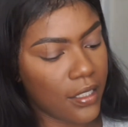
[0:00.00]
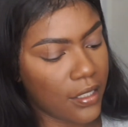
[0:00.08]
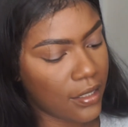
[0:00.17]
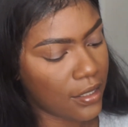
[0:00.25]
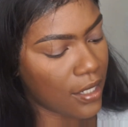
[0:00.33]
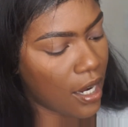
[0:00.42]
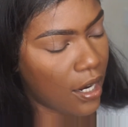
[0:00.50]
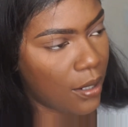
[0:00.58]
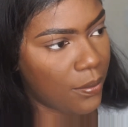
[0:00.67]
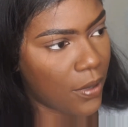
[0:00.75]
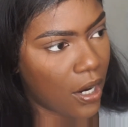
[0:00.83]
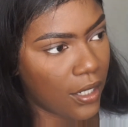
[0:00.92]
this
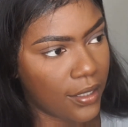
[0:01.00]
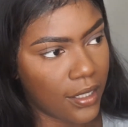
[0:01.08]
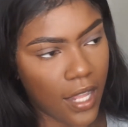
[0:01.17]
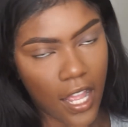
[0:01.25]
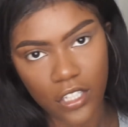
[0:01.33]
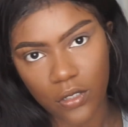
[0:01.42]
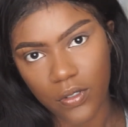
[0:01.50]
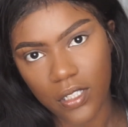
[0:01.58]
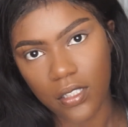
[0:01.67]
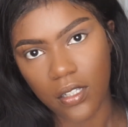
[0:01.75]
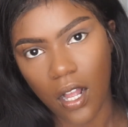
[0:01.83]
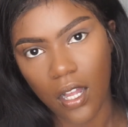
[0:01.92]
on the last
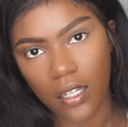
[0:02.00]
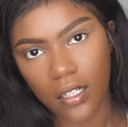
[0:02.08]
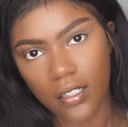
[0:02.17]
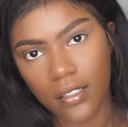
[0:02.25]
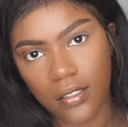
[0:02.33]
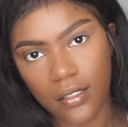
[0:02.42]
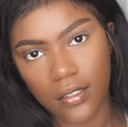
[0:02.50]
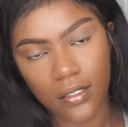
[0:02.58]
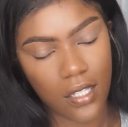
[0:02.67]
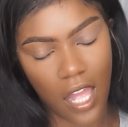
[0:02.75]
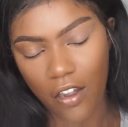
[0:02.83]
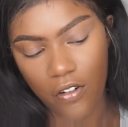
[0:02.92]
restock.
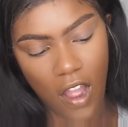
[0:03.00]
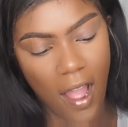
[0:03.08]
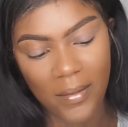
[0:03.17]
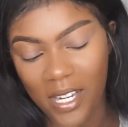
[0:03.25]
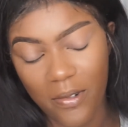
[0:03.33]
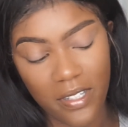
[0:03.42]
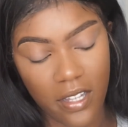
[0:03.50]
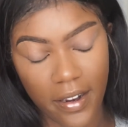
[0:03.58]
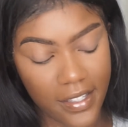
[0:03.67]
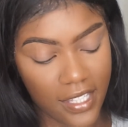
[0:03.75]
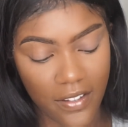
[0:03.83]
I don't know how many restocks